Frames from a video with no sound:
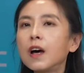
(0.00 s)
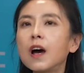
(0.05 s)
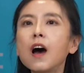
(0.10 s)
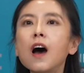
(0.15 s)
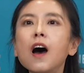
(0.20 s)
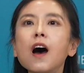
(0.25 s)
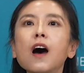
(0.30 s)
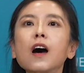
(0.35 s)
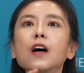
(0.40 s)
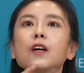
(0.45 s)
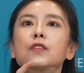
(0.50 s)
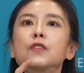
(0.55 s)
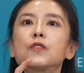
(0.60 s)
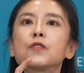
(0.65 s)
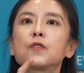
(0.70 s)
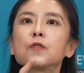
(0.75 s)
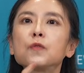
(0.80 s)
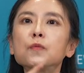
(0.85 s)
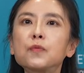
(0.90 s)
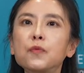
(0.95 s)

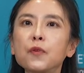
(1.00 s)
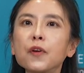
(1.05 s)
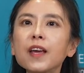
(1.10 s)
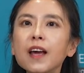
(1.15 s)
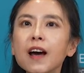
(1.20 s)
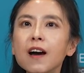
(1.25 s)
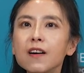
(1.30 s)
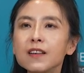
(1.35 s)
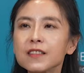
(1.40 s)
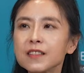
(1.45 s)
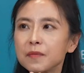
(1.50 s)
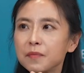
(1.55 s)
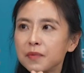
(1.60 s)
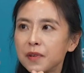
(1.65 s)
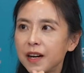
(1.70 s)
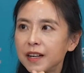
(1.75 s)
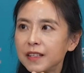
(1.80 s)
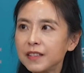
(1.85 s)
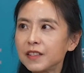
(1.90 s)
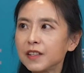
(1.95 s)
to bring our
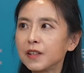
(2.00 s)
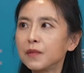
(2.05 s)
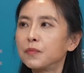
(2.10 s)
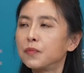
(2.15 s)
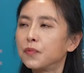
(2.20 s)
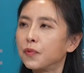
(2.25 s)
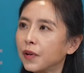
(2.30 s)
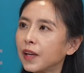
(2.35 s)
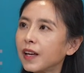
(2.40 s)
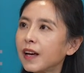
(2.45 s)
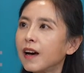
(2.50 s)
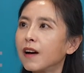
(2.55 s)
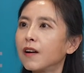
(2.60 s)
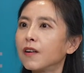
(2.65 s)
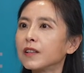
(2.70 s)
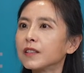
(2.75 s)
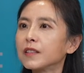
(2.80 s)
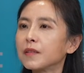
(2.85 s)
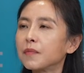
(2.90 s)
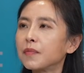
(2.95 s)
supply chain, bring
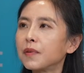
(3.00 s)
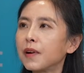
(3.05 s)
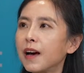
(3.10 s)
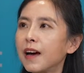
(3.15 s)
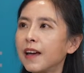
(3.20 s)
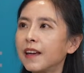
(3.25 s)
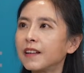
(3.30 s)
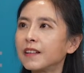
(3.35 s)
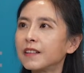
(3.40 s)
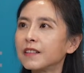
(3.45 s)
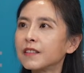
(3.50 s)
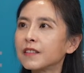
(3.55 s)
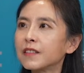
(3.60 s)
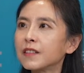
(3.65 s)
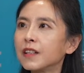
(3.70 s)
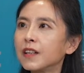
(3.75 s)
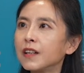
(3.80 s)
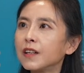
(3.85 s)
our suppliers